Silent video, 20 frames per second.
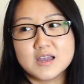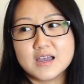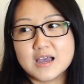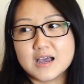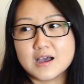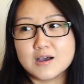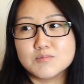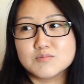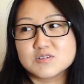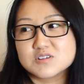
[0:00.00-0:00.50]

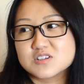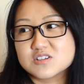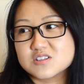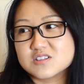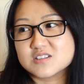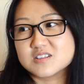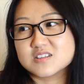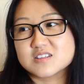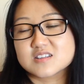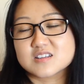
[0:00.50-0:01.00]
How much
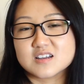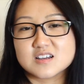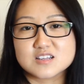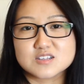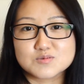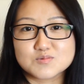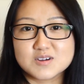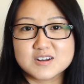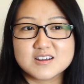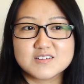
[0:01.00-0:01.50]
does this cost?
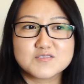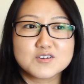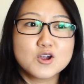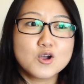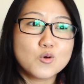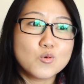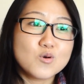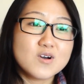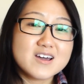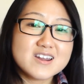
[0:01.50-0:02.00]

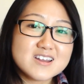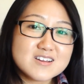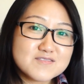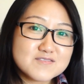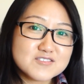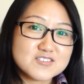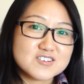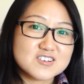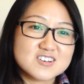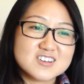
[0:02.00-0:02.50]

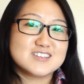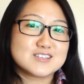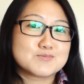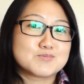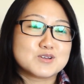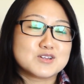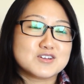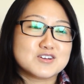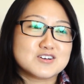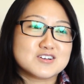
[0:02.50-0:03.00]
Whatever. It's
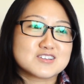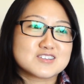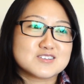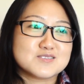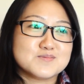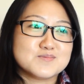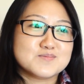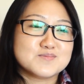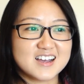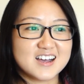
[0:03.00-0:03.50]
pretty
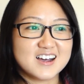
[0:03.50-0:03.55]
awesome.